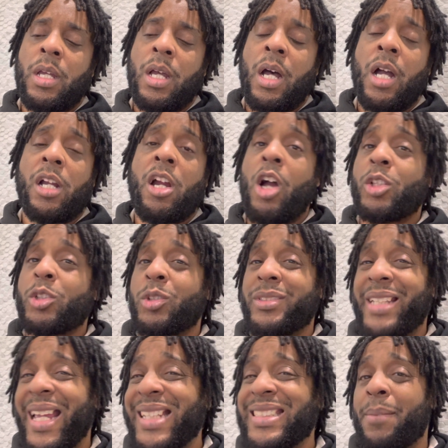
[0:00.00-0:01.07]
a
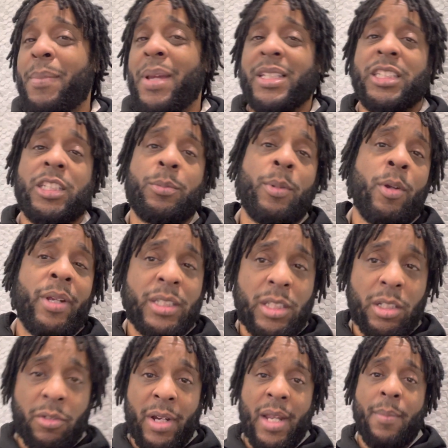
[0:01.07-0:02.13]
consultation, message me on
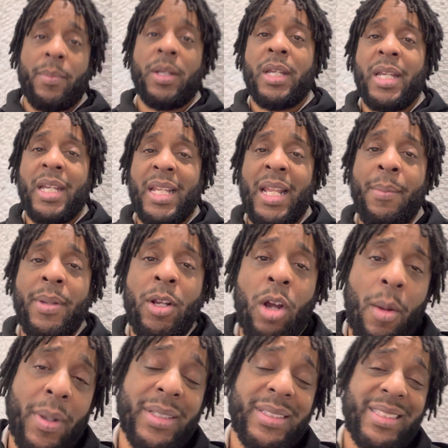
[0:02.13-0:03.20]
Instagram. Let me know how
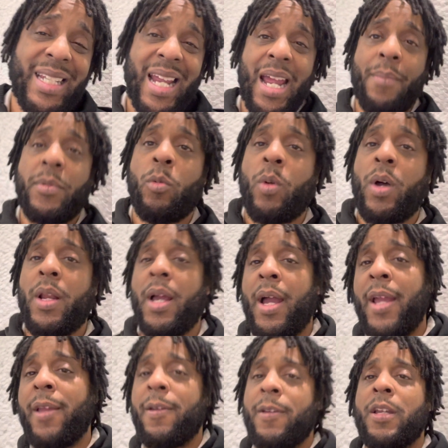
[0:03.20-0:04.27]
much time you want, all
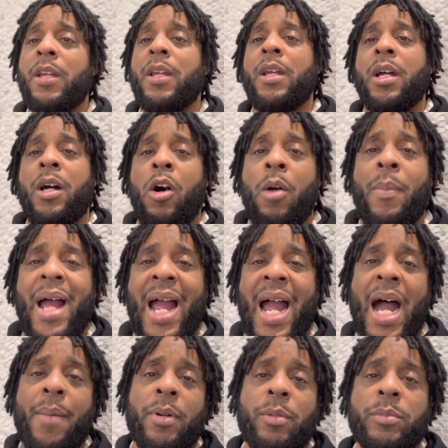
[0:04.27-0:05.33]
right? All my
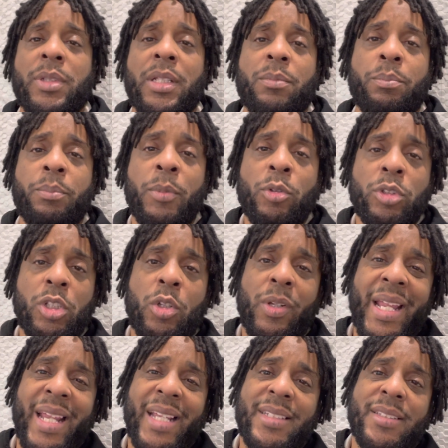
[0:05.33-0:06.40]
albums and musical
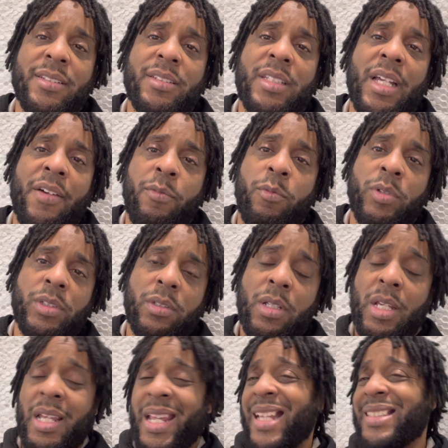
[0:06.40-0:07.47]
links and stuff
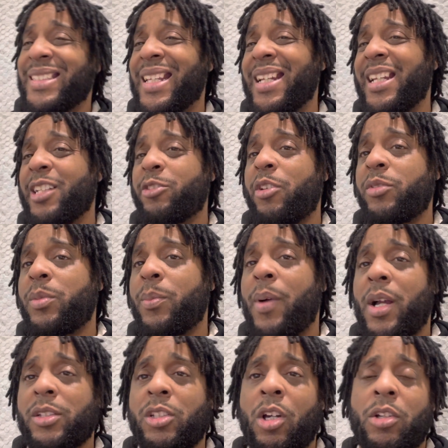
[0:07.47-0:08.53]
is in the description
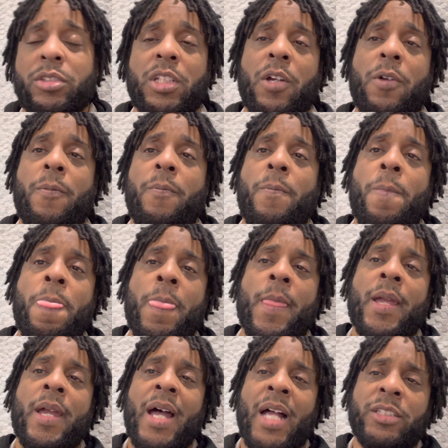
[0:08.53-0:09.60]
box also.
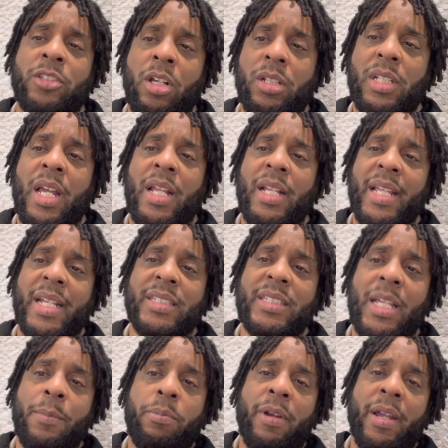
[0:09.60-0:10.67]
I'll talk to y'all later.
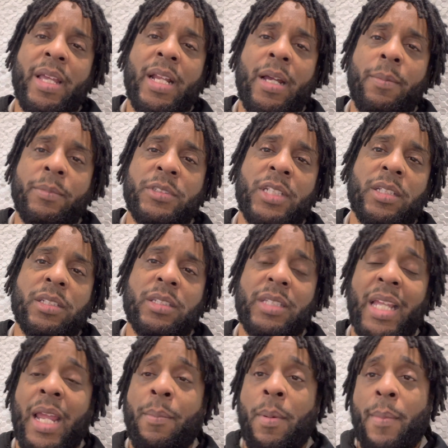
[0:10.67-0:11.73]
Stay prayed up. In Jesus'
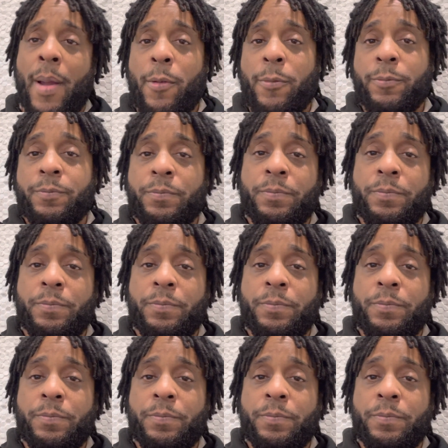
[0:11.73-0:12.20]
name, I'm out.